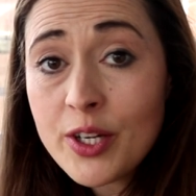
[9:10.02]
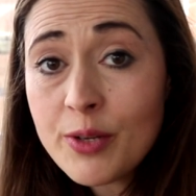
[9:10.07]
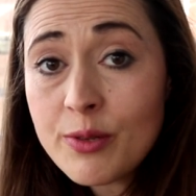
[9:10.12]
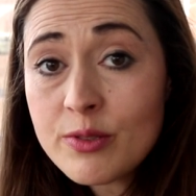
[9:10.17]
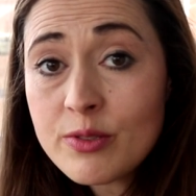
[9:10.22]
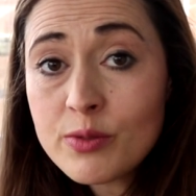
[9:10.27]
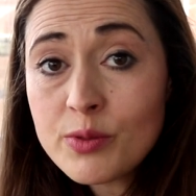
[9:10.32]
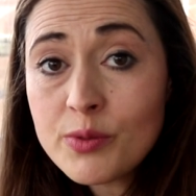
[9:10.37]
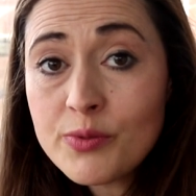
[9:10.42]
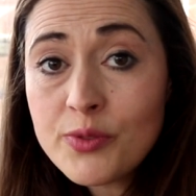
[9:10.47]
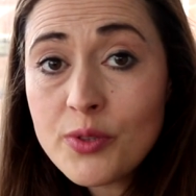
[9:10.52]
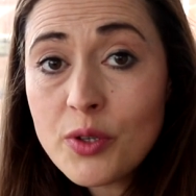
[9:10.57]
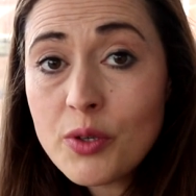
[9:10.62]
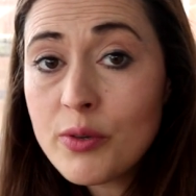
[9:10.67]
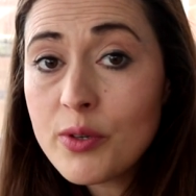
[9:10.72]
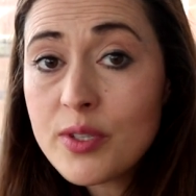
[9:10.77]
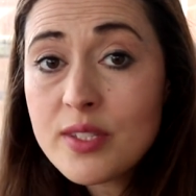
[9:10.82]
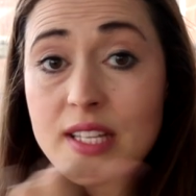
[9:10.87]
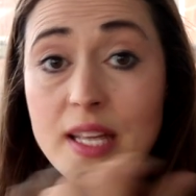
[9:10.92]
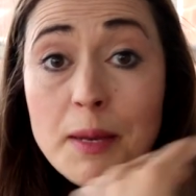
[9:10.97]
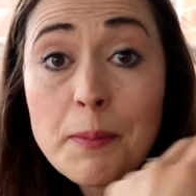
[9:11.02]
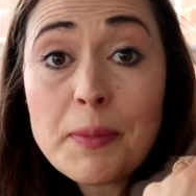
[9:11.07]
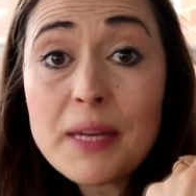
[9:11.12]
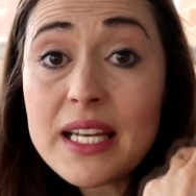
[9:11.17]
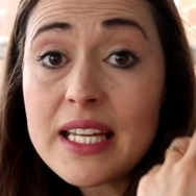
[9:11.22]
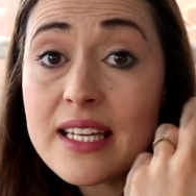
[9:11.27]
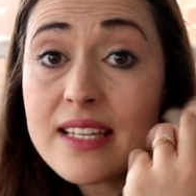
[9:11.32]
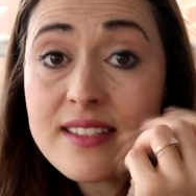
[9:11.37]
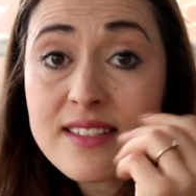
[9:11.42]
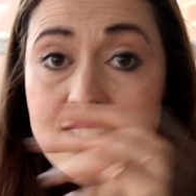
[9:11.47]
useful for us, then
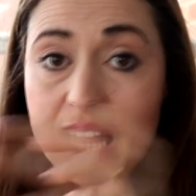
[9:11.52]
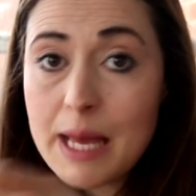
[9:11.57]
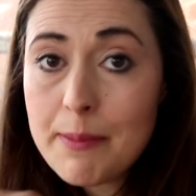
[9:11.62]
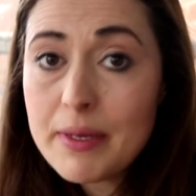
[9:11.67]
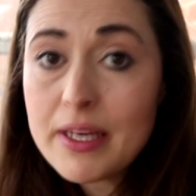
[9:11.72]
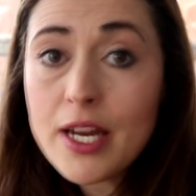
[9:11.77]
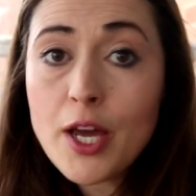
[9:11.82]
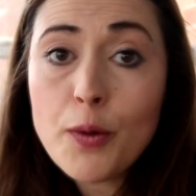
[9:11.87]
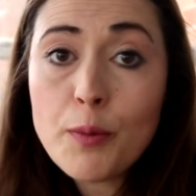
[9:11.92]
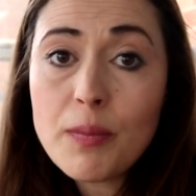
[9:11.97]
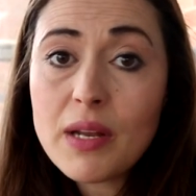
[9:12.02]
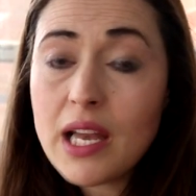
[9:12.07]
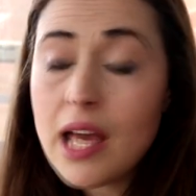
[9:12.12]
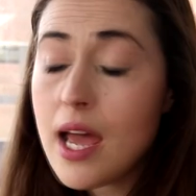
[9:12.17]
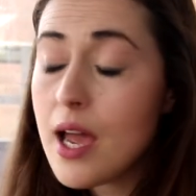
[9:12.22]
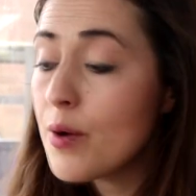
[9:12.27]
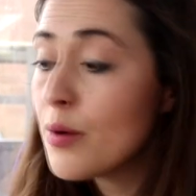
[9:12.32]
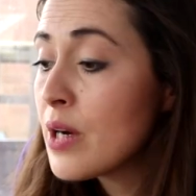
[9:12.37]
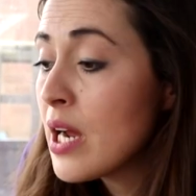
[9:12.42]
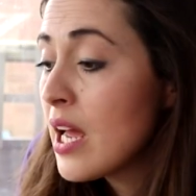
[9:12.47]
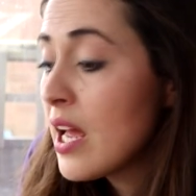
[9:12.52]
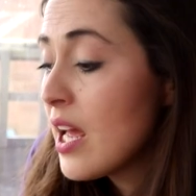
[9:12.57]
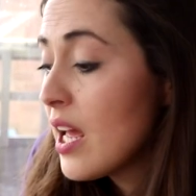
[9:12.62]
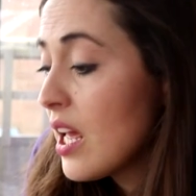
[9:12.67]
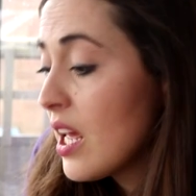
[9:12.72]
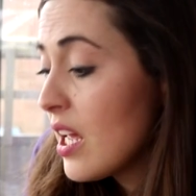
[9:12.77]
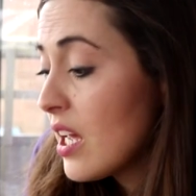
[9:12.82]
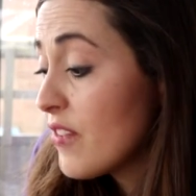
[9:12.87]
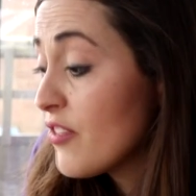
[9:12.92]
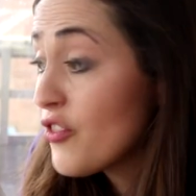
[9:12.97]
please let me know below.
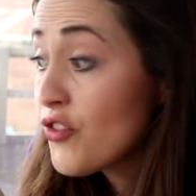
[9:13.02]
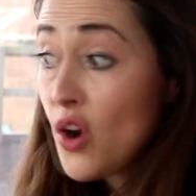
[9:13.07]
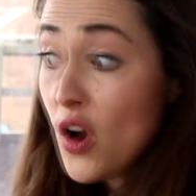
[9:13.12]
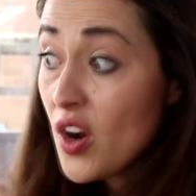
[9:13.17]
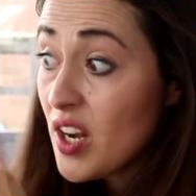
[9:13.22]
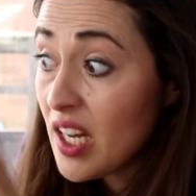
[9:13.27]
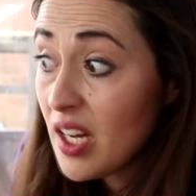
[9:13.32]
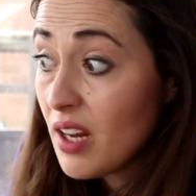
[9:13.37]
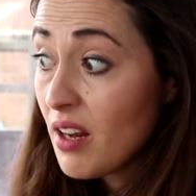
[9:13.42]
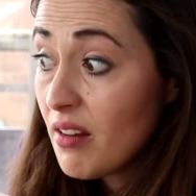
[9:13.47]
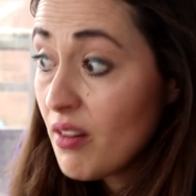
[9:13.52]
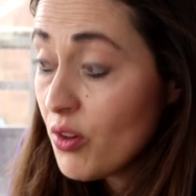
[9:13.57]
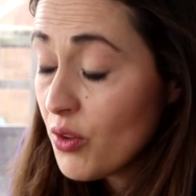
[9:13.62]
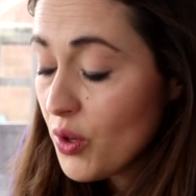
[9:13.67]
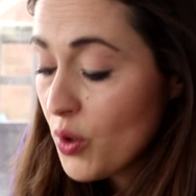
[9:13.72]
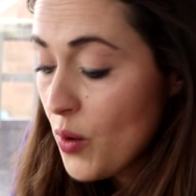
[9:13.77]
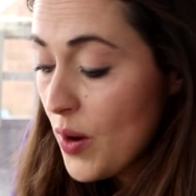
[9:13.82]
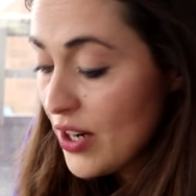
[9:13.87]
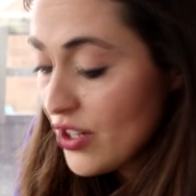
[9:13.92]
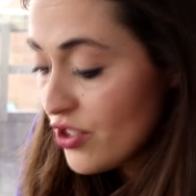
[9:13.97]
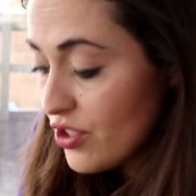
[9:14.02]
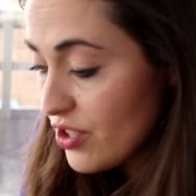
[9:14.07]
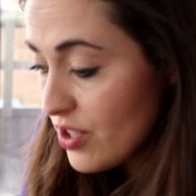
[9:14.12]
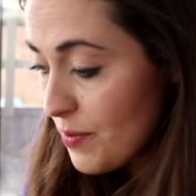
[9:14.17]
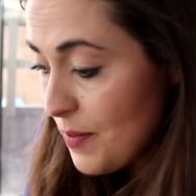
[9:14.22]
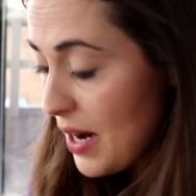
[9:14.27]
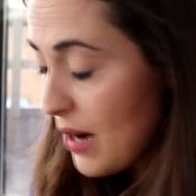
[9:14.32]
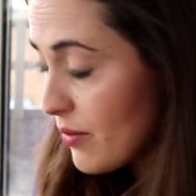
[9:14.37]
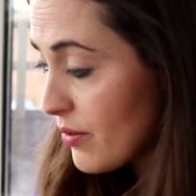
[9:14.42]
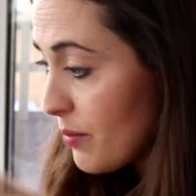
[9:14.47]
If you've got any other questions
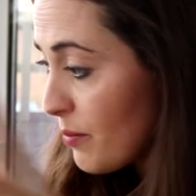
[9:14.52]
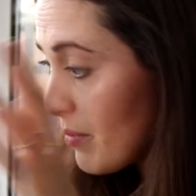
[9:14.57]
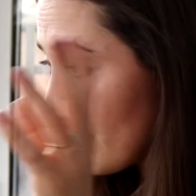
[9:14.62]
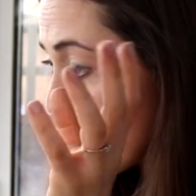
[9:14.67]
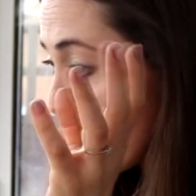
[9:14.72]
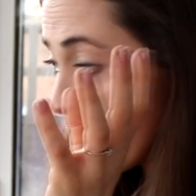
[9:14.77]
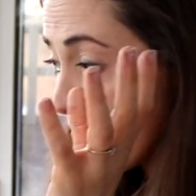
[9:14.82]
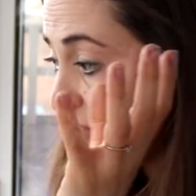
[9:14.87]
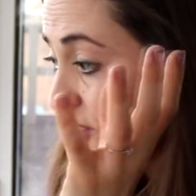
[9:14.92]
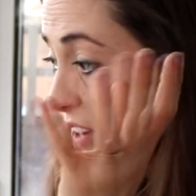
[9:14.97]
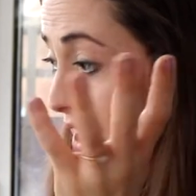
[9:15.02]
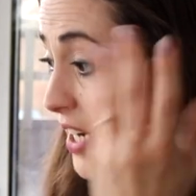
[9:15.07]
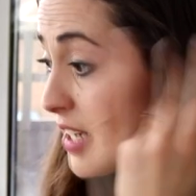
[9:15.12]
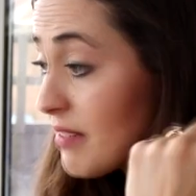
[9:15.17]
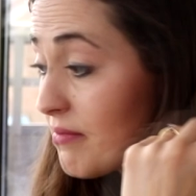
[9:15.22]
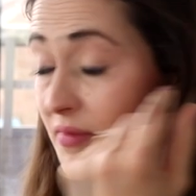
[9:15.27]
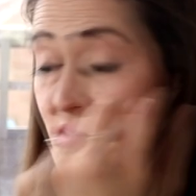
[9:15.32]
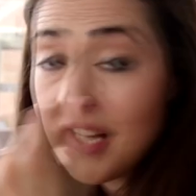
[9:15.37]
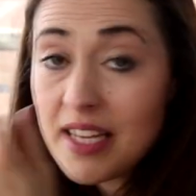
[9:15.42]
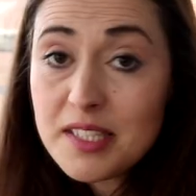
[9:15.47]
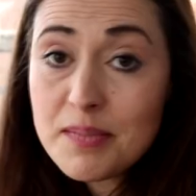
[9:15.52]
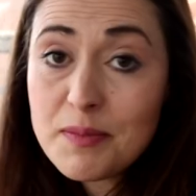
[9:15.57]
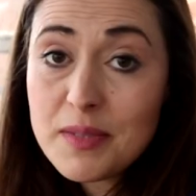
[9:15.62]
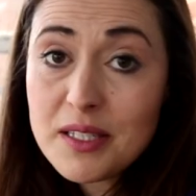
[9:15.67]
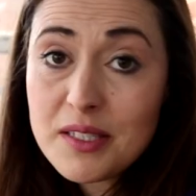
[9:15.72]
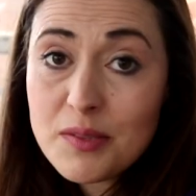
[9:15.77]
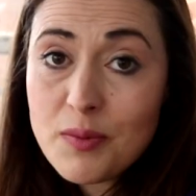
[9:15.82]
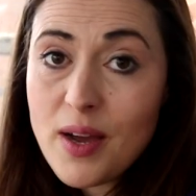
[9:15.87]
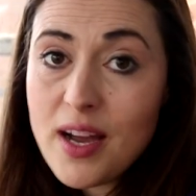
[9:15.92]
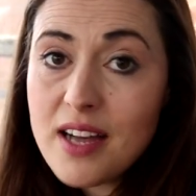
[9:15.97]
about them, then fine, ask me
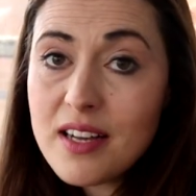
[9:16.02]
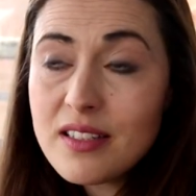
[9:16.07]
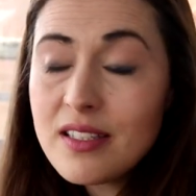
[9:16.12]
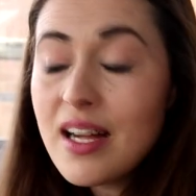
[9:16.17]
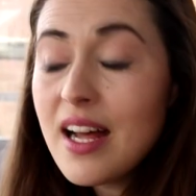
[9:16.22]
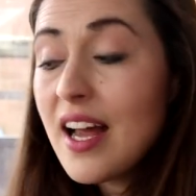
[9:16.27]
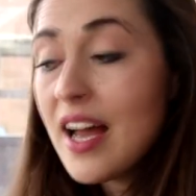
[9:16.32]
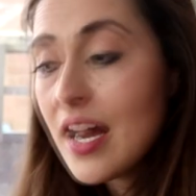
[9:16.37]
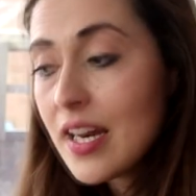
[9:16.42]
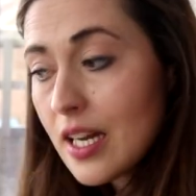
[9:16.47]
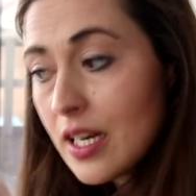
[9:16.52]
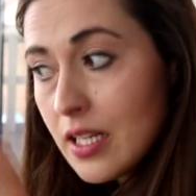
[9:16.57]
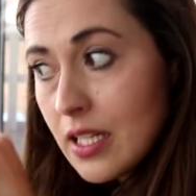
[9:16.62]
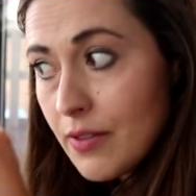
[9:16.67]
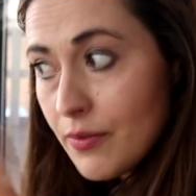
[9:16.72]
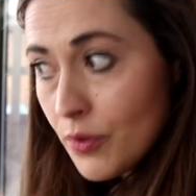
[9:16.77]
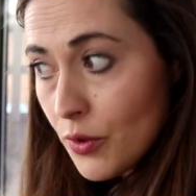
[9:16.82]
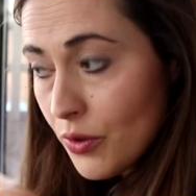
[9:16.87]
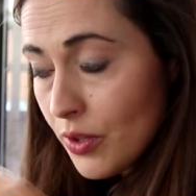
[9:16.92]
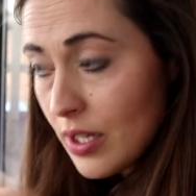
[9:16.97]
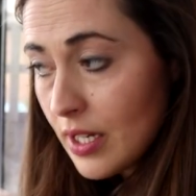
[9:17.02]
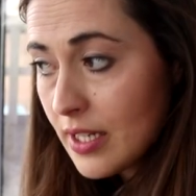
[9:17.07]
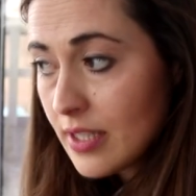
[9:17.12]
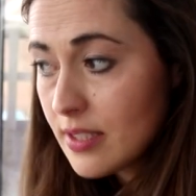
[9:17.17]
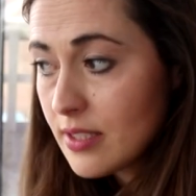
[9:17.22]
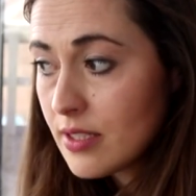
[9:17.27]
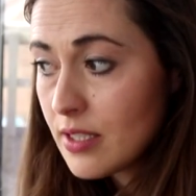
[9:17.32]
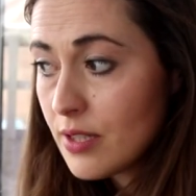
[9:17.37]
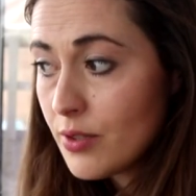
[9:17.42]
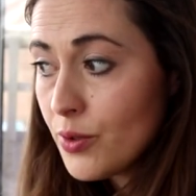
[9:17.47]
as well. And I'll leave all the
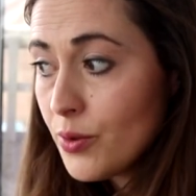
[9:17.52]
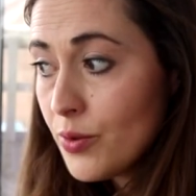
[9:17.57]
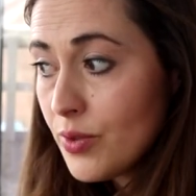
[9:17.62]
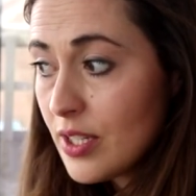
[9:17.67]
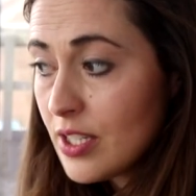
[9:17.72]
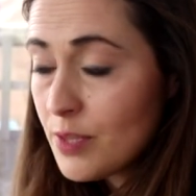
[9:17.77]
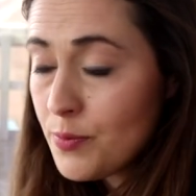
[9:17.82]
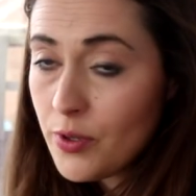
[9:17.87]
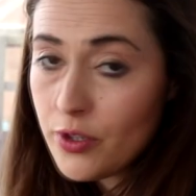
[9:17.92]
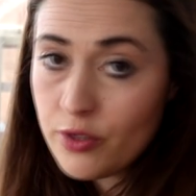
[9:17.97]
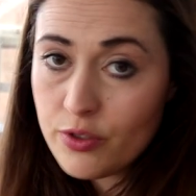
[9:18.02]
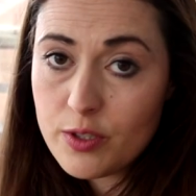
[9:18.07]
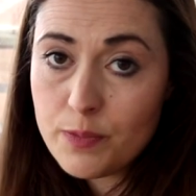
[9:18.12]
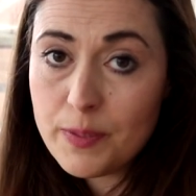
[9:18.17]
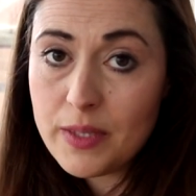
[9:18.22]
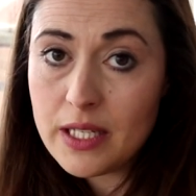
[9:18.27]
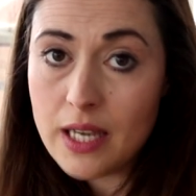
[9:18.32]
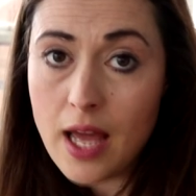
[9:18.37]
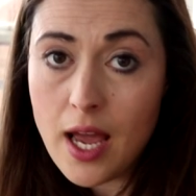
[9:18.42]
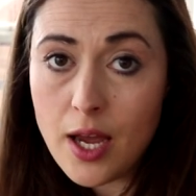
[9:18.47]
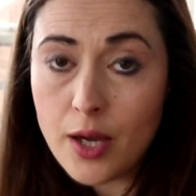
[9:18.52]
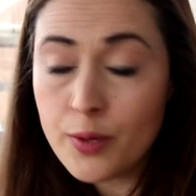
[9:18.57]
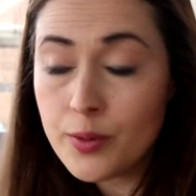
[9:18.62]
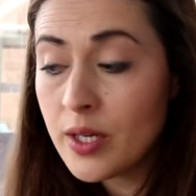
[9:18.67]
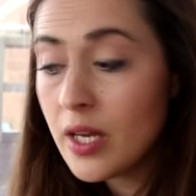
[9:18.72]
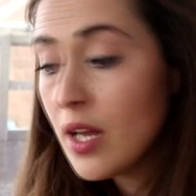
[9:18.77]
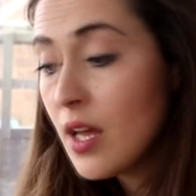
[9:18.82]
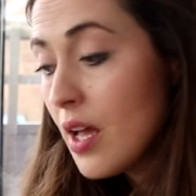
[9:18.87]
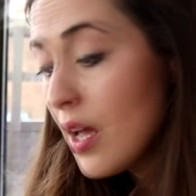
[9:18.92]
links to these products below.